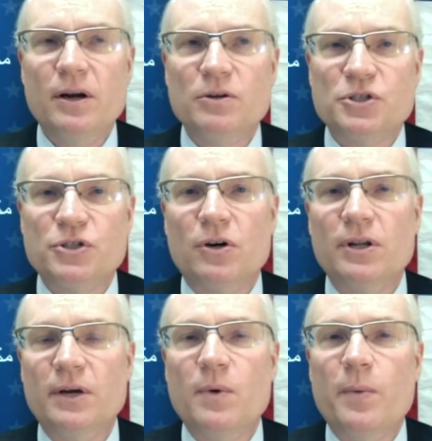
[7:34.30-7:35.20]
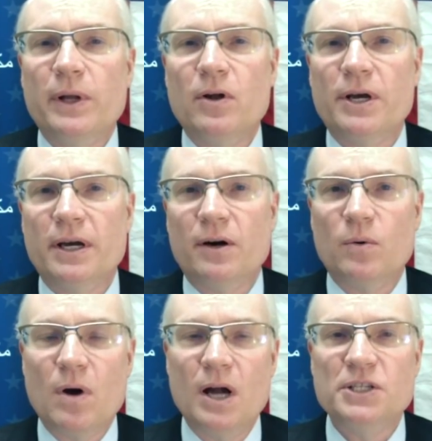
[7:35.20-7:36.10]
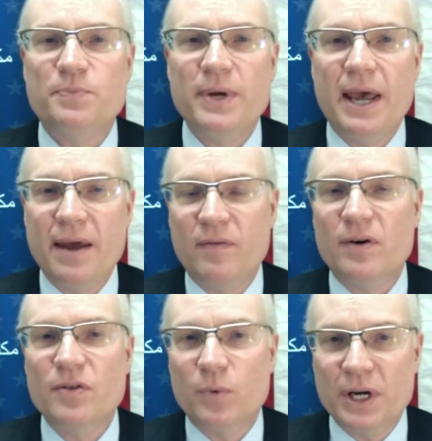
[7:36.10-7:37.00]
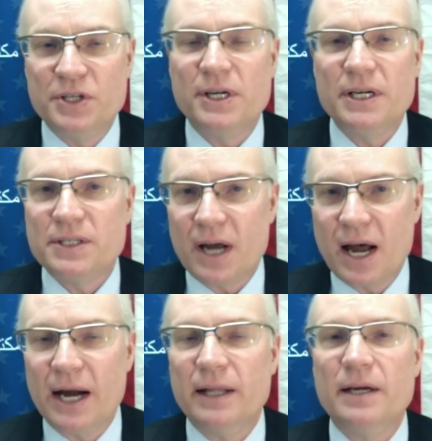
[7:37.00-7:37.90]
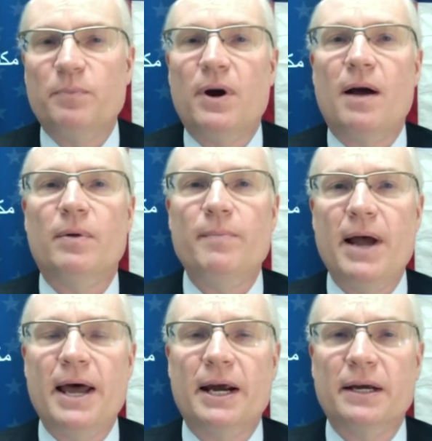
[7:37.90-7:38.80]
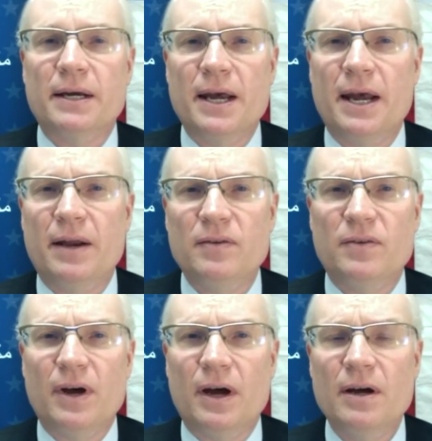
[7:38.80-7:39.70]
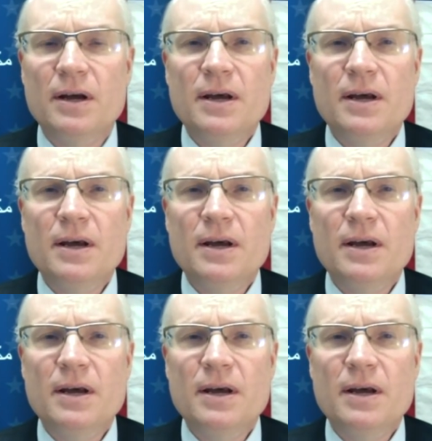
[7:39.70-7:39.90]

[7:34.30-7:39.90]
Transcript: know, certainly when we look at Iran's behavior in the region, it's highly problematic and, uh,